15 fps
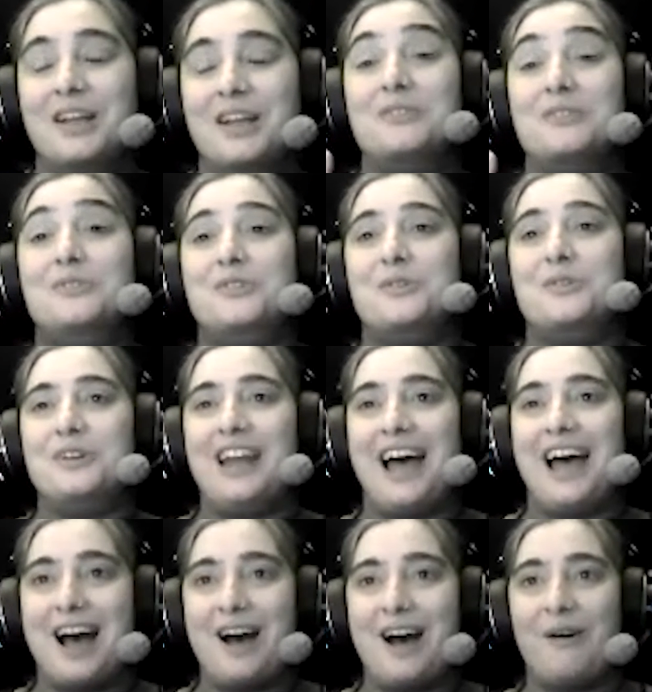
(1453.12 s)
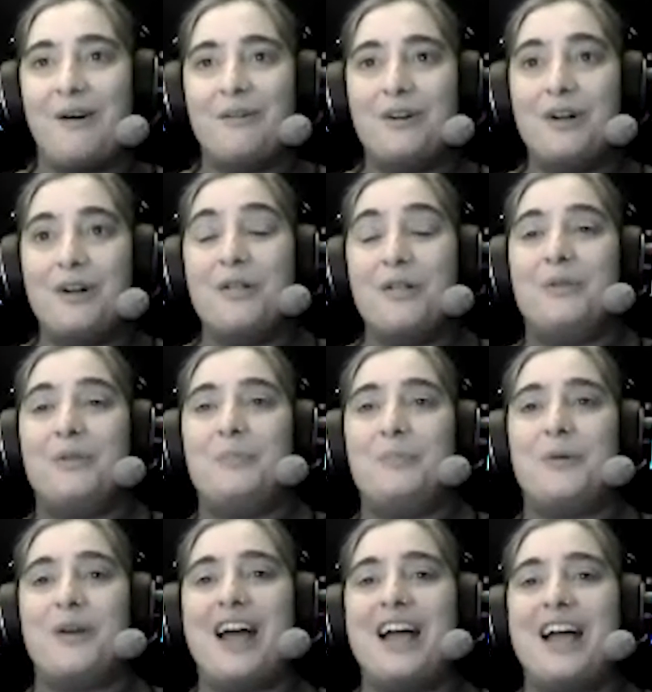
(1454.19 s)
So now the
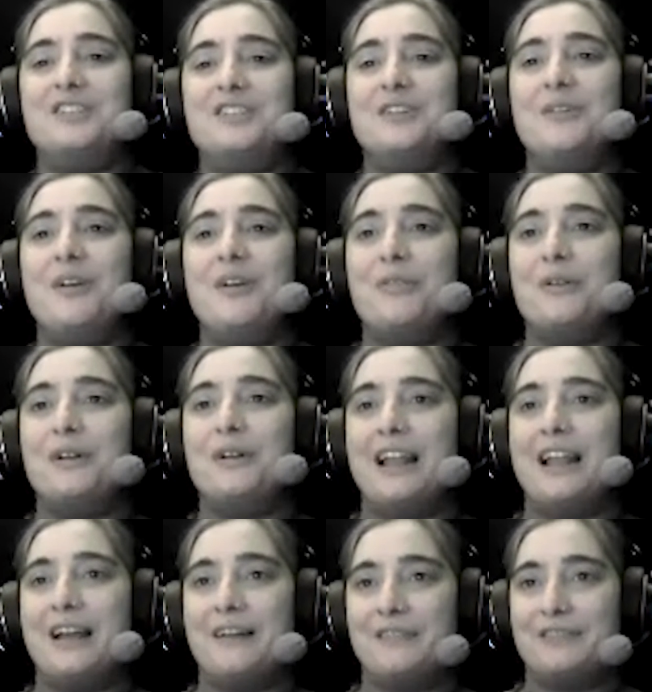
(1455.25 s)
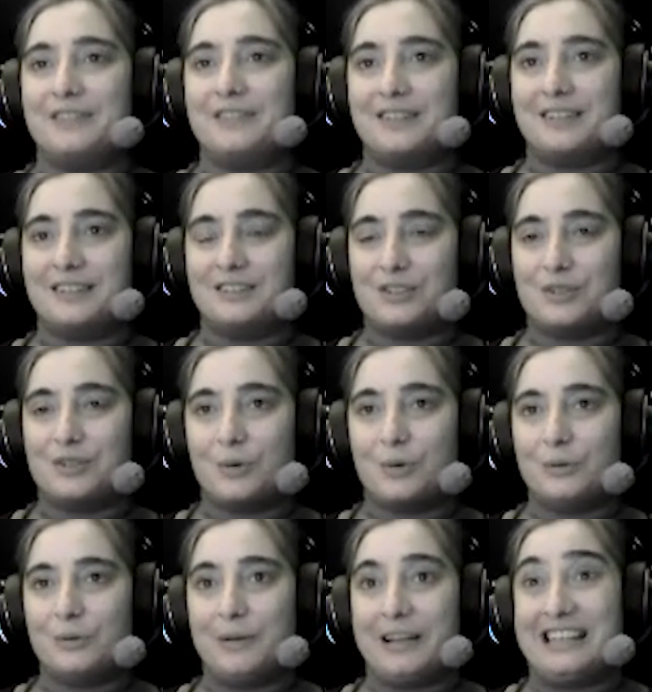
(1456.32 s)
pressure on the left
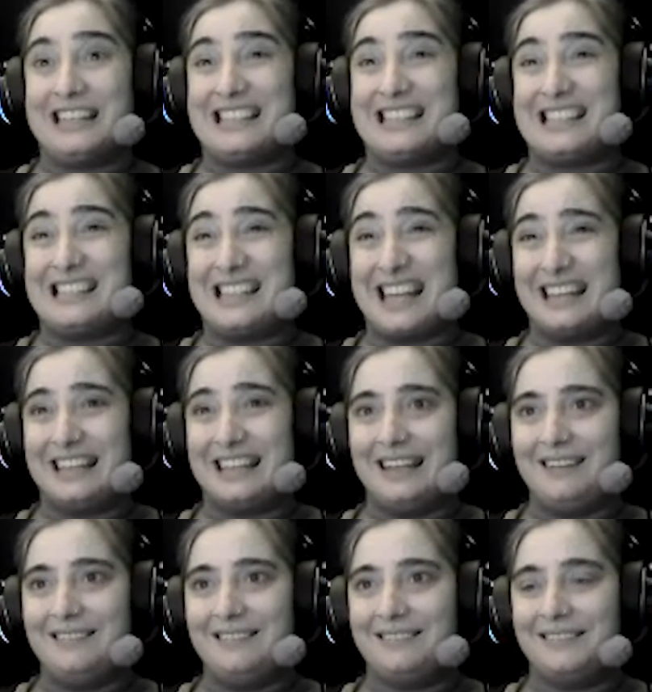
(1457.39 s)
shoulder blade is steady,